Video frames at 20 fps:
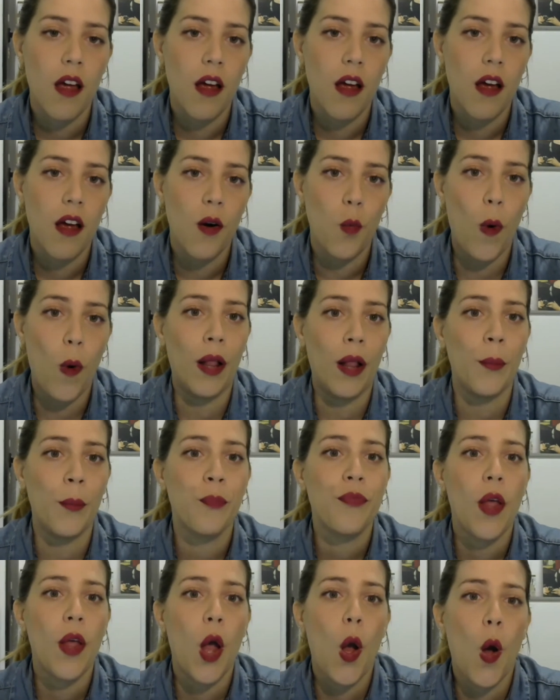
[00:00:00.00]
Well,
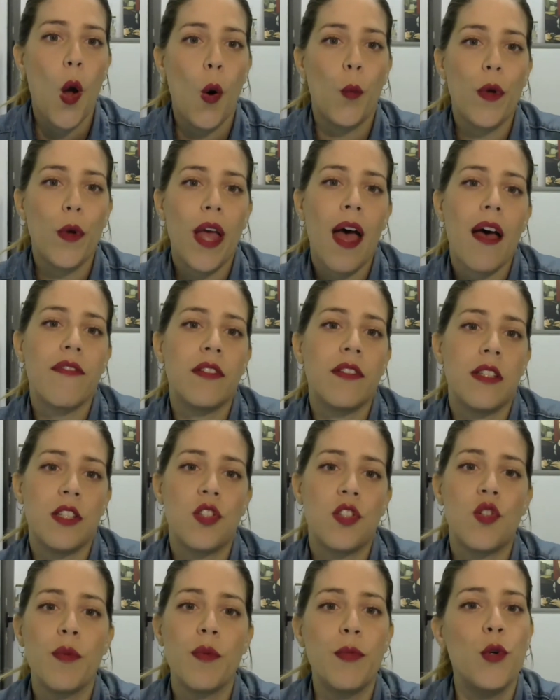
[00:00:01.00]
we have
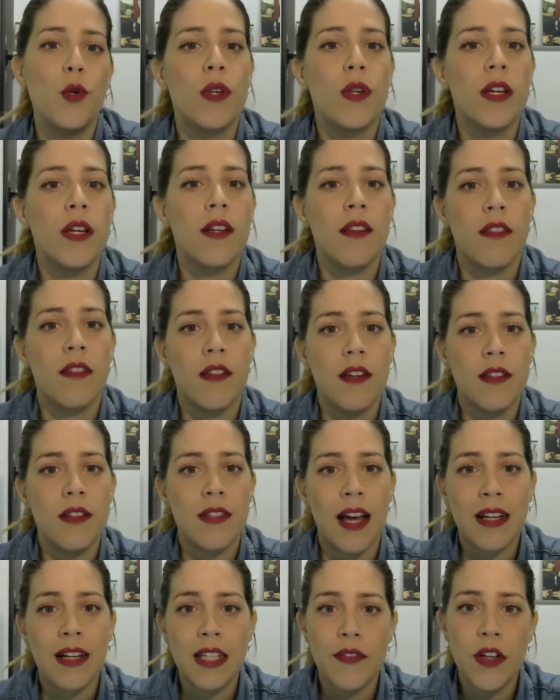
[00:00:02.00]
distributed these
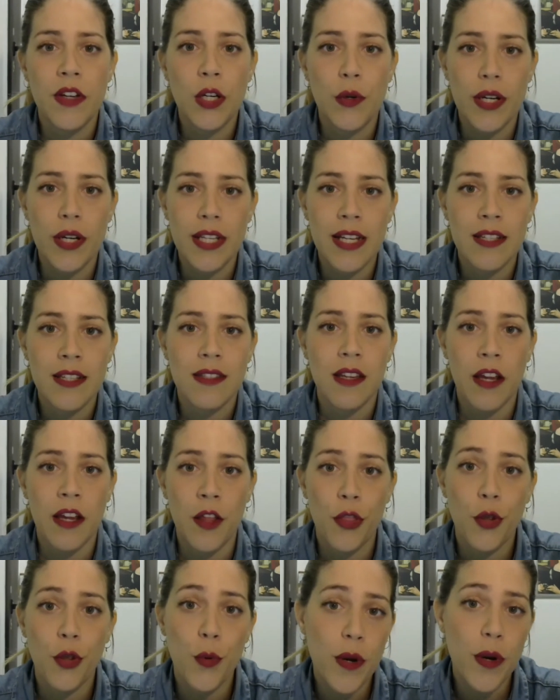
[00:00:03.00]
active ingredients
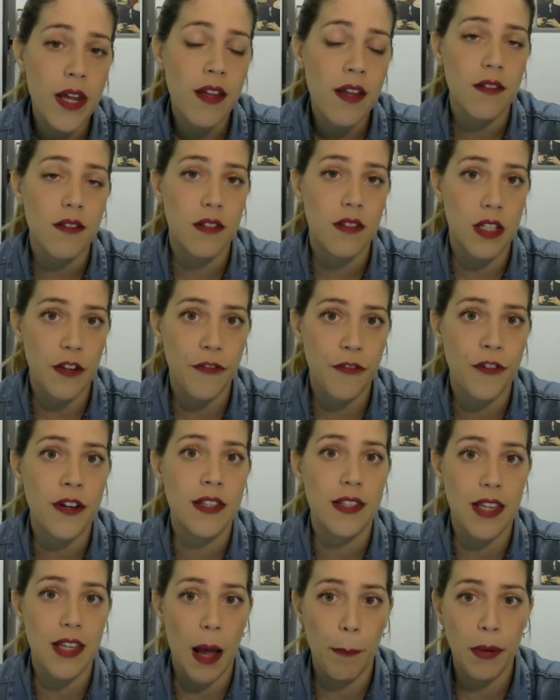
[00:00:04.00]
in 3 different
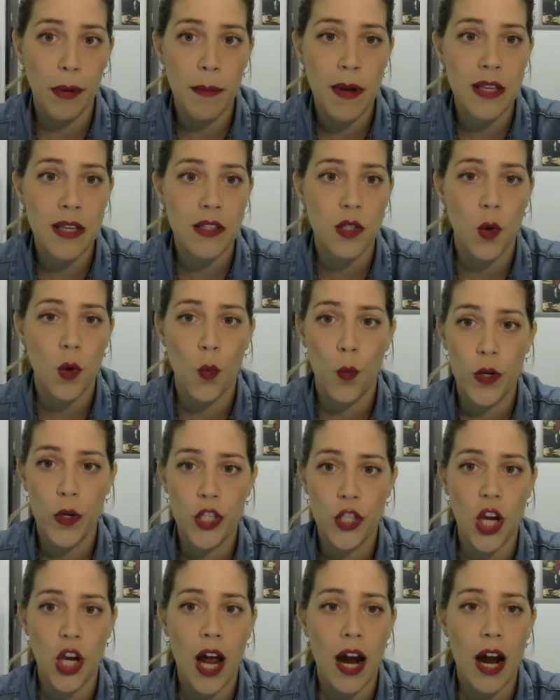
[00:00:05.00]
supplements,
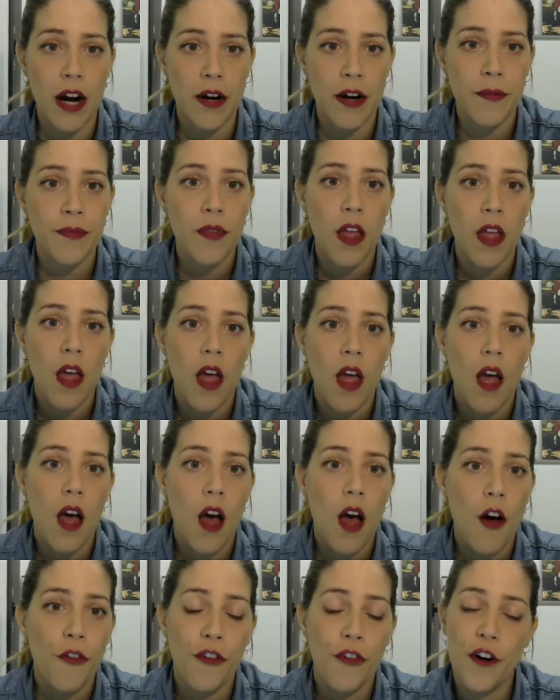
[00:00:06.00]
which are:
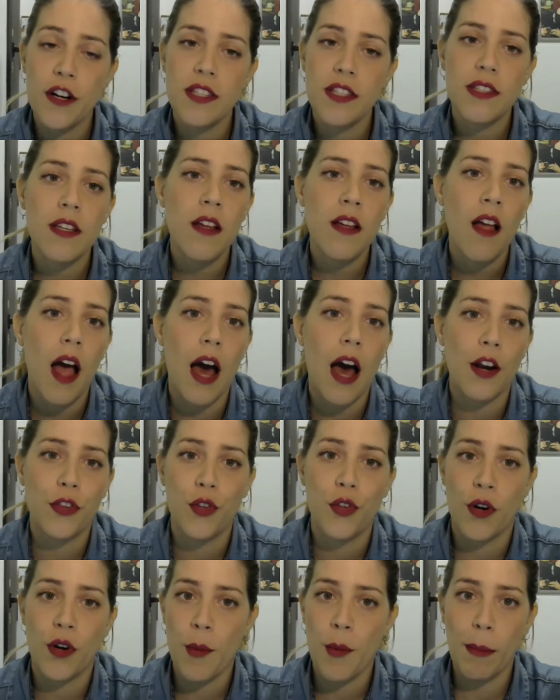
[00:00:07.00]
first,
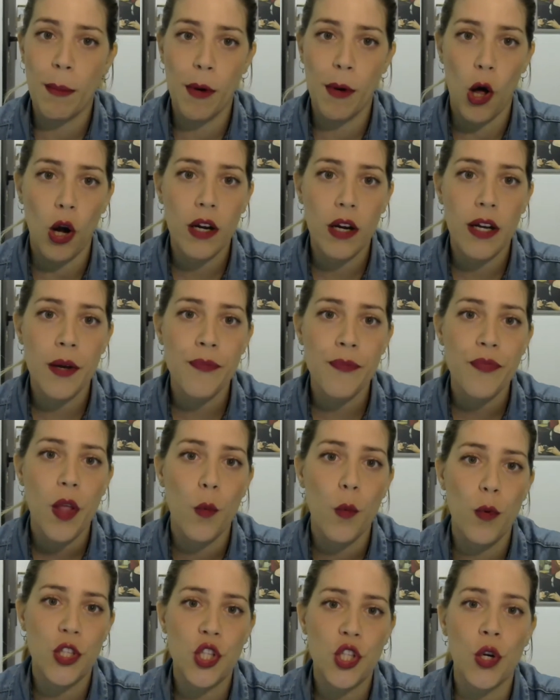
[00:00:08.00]
Arthorema block,
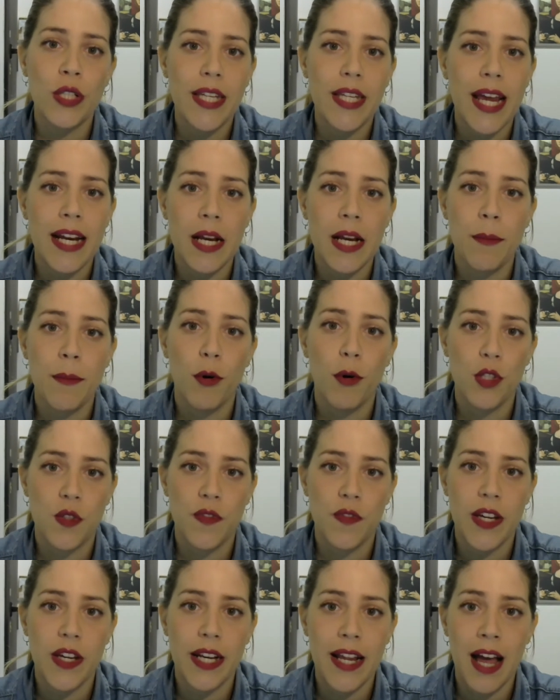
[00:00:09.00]
which contain in
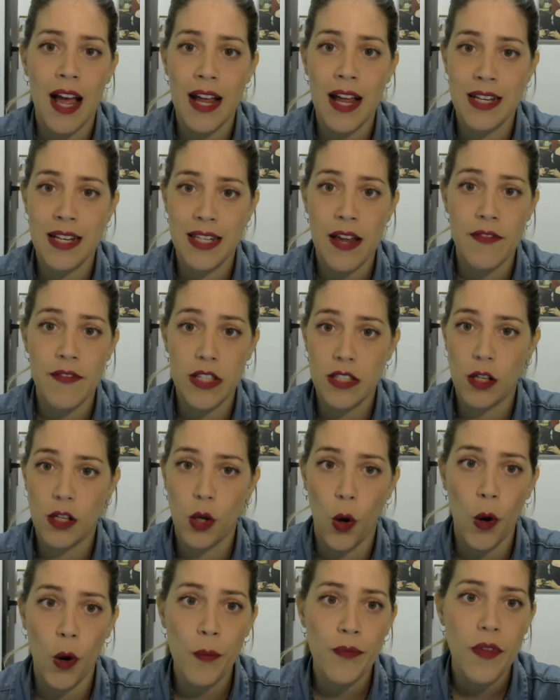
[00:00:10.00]
Boswellia and Davis
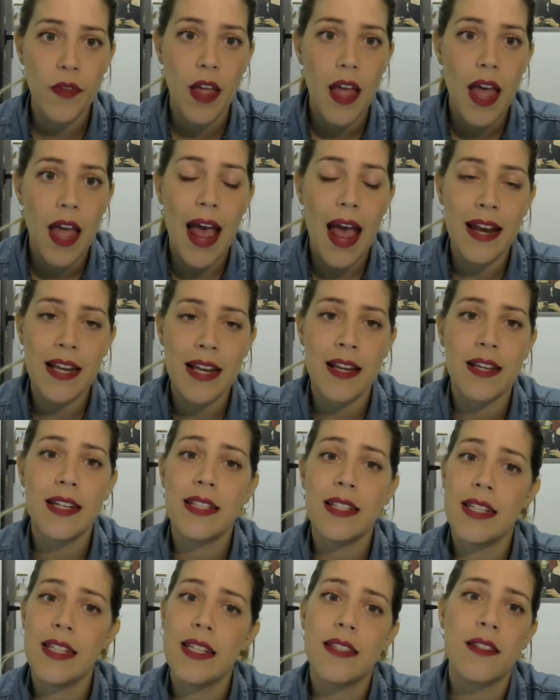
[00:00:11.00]
claw, and
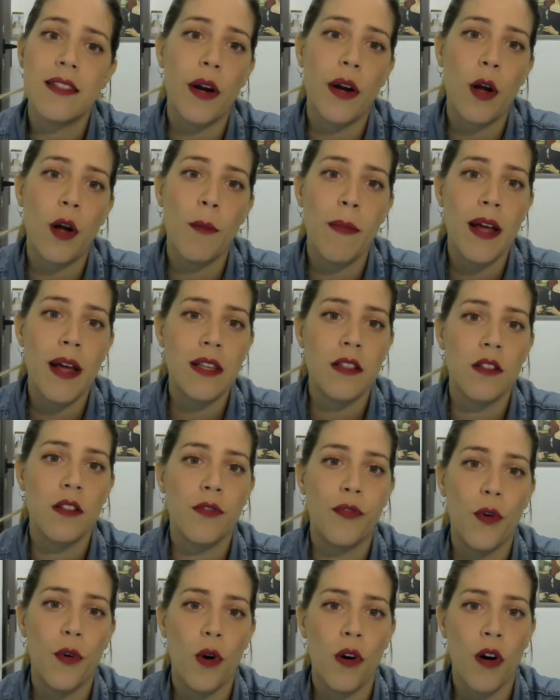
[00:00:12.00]
it is recommended
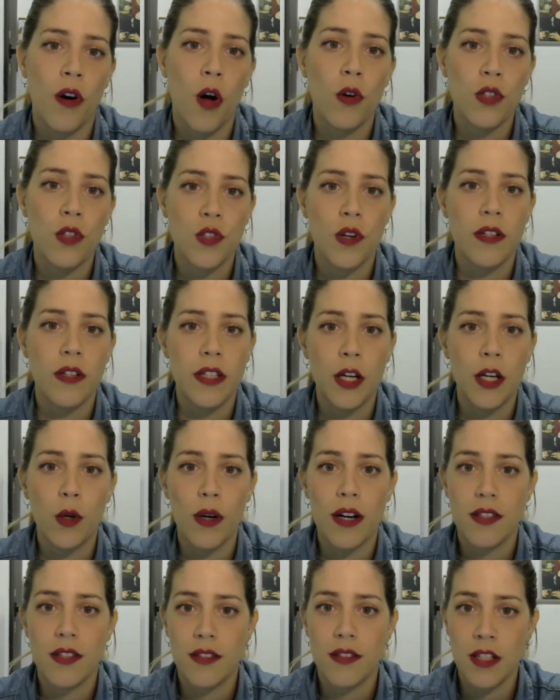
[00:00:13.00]
for
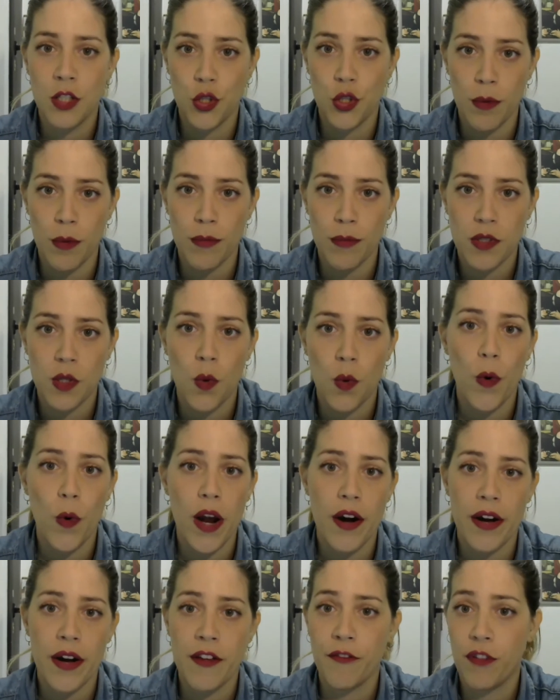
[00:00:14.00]
osteoarticular syndromes
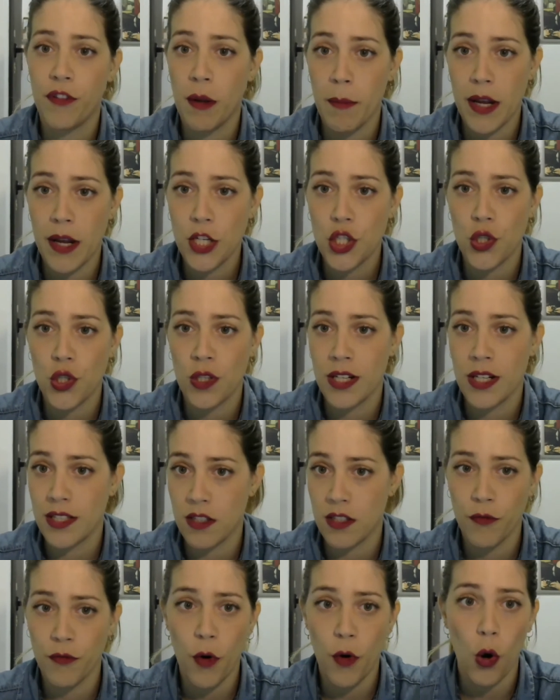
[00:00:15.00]
where inflammation is
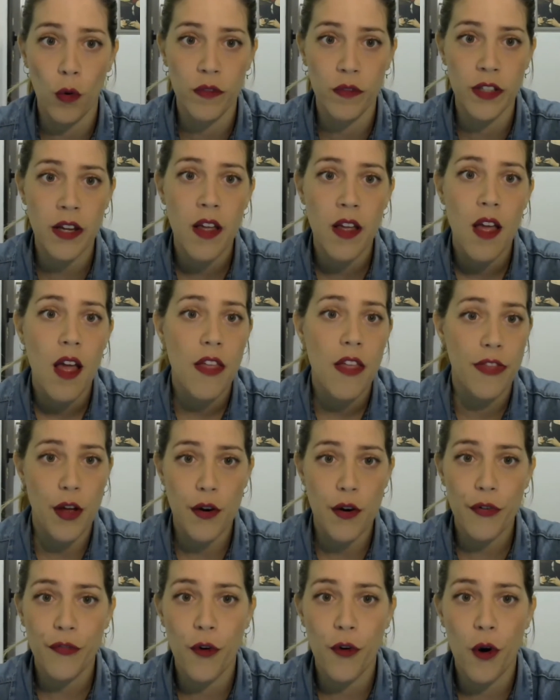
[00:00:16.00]
involved,
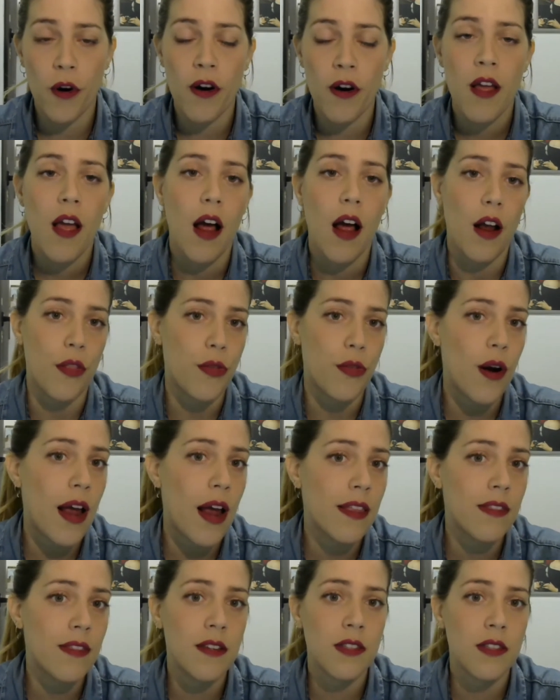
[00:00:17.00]
therefore
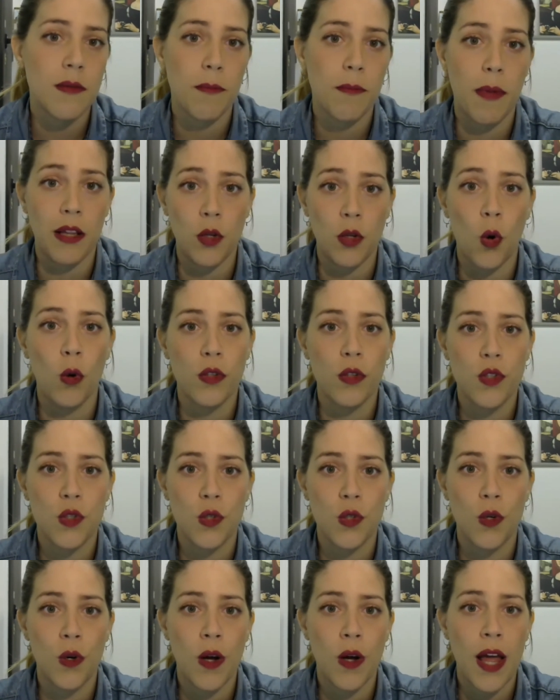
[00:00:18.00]
arthritis, but
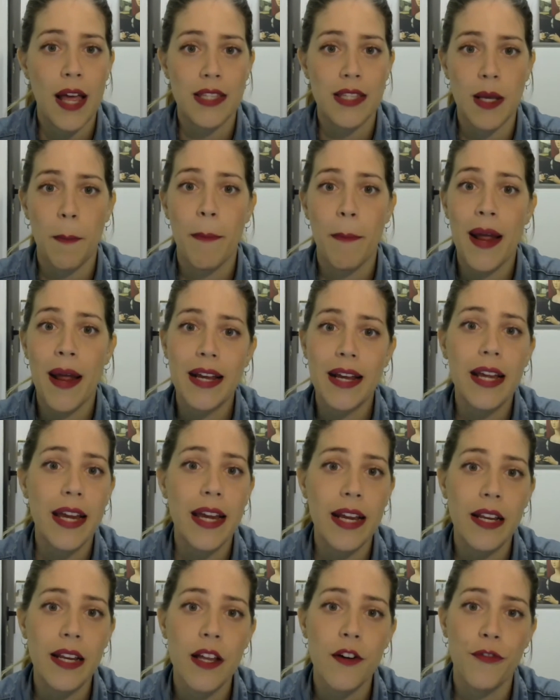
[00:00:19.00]
also has a
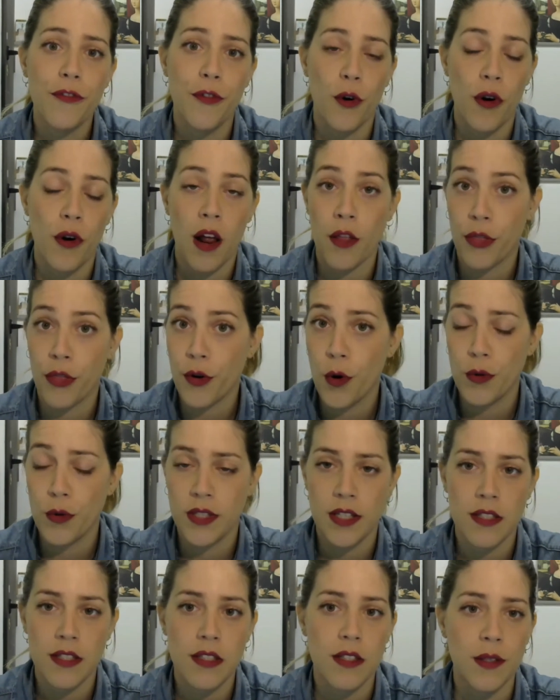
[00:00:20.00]
painkiller for
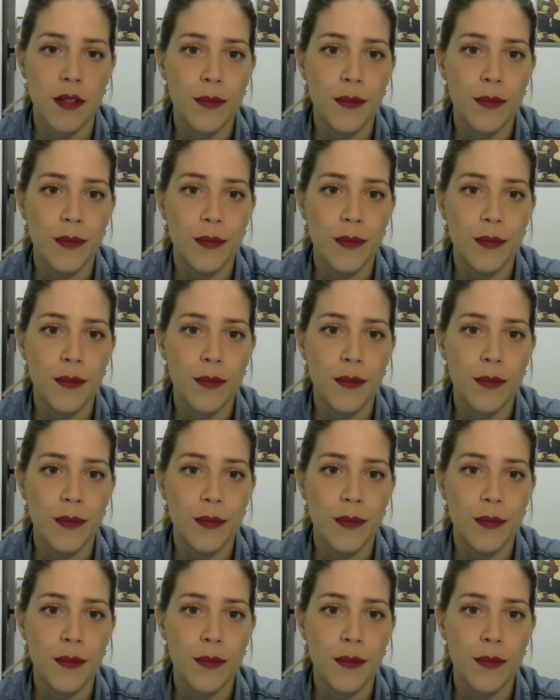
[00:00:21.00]
arthrosis.